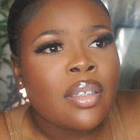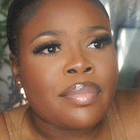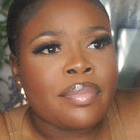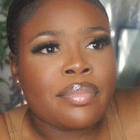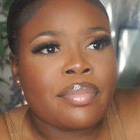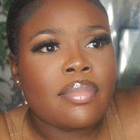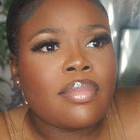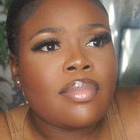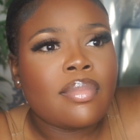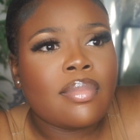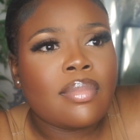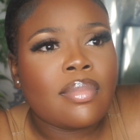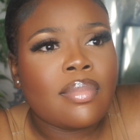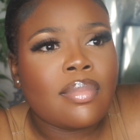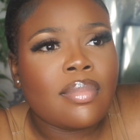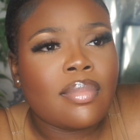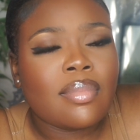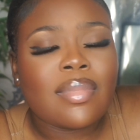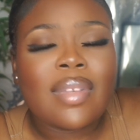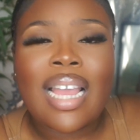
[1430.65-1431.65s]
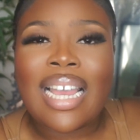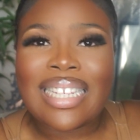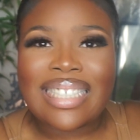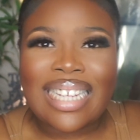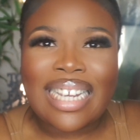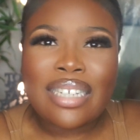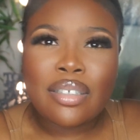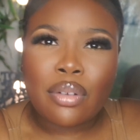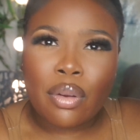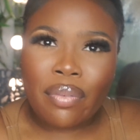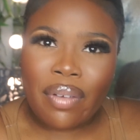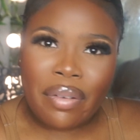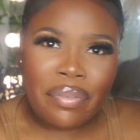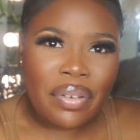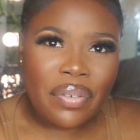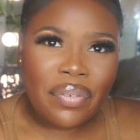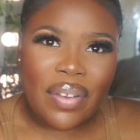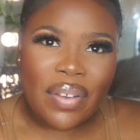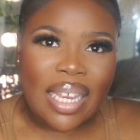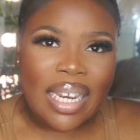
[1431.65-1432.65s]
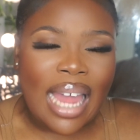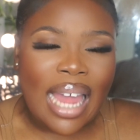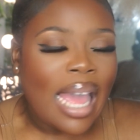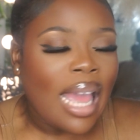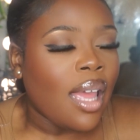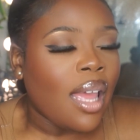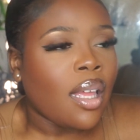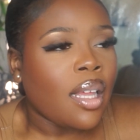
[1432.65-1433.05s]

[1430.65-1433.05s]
at the end of everything, like